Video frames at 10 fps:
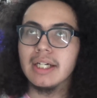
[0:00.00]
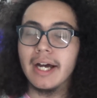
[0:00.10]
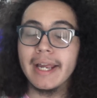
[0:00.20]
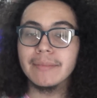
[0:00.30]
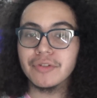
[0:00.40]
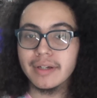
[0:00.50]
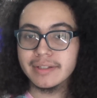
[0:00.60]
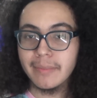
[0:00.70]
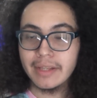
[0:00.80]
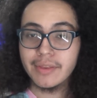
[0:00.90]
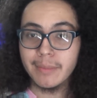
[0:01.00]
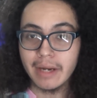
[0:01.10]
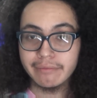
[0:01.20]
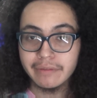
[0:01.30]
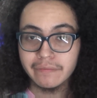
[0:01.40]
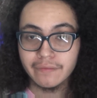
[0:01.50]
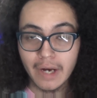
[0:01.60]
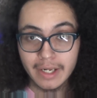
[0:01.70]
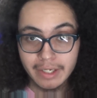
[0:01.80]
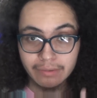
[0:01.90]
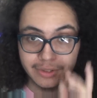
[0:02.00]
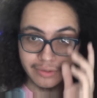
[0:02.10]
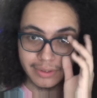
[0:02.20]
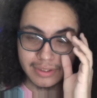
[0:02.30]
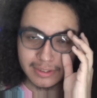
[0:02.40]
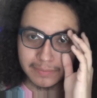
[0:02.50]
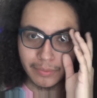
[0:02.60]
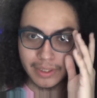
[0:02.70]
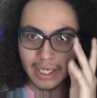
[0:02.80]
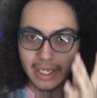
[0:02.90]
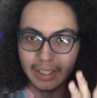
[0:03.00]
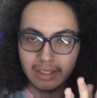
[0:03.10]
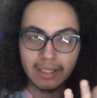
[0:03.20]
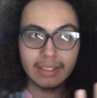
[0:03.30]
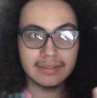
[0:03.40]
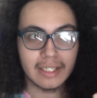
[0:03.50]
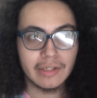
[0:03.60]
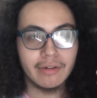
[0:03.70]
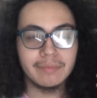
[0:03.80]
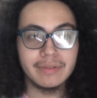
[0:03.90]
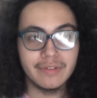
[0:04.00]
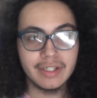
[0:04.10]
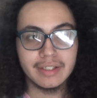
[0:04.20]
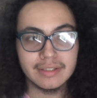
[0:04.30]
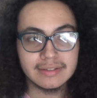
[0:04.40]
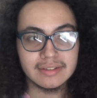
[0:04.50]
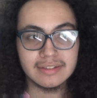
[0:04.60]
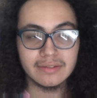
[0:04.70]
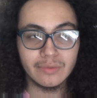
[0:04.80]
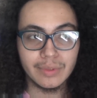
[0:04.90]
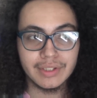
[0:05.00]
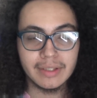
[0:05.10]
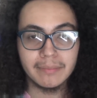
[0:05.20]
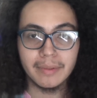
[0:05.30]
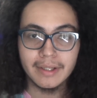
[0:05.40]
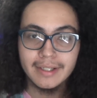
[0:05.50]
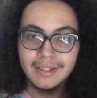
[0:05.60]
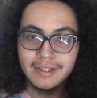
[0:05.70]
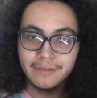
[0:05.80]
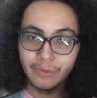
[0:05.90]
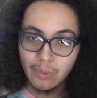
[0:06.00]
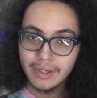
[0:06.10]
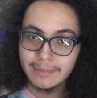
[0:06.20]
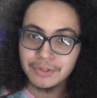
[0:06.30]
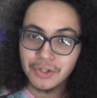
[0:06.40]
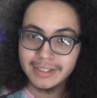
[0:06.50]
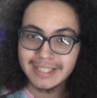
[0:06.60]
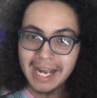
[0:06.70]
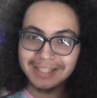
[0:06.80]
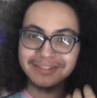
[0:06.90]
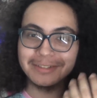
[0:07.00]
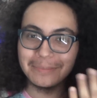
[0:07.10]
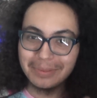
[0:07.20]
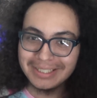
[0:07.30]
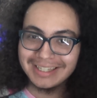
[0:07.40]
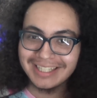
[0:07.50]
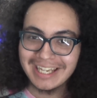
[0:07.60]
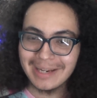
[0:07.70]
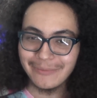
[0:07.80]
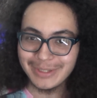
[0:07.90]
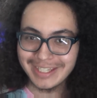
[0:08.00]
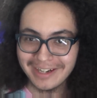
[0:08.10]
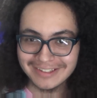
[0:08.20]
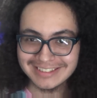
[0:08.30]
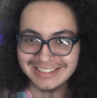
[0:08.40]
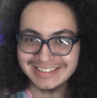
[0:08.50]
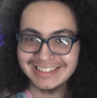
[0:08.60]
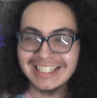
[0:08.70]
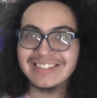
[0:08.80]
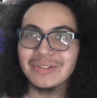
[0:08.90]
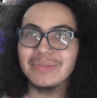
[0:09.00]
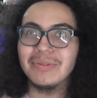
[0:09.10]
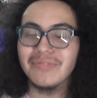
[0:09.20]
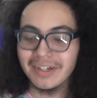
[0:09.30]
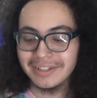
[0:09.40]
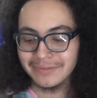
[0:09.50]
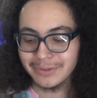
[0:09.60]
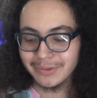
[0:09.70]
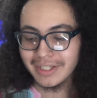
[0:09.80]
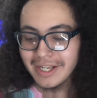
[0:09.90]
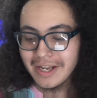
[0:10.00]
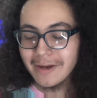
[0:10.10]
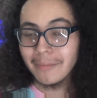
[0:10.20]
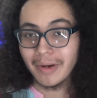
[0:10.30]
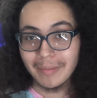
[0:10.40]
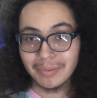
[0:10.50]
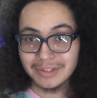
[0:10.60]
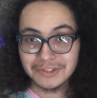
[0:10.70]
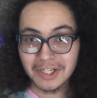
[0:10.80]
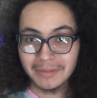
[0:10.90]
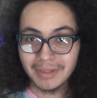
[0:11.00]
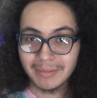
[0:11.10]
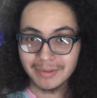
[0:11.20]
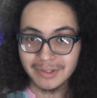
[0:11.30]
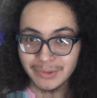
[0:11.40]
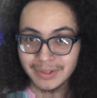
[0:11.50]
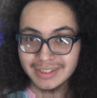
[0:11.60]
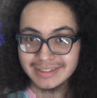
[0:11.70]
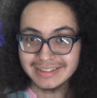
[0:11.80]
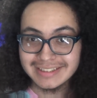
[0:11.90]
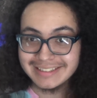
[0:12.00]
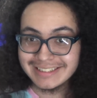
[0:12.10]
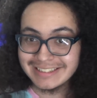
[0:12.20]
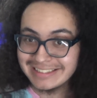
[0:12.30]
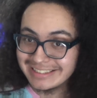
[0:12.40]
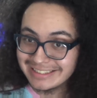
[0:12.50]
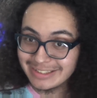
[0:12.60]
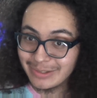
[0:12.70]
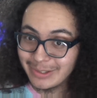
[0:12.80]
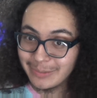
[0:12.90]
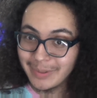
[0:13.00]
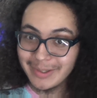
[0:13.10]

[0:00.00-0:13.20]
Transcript: I am trying to make them every Friday or so at this point. Like I said, I know I've been very inconsistent with them, but for one, I'm trying to actually beat the game with Chaos Edition, and that's going to be very difficult, but I'm pretty sure I'd be able to do it. Or so I hope.